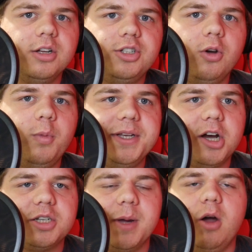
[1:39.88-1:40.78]
So we
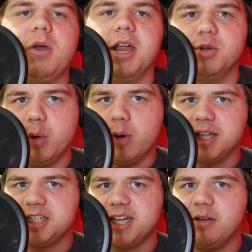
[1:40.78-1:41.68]
talked about okay, do we want
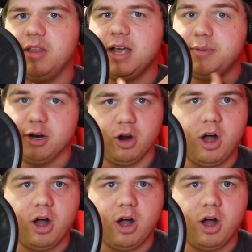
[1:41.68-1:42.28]
it to sound like Peter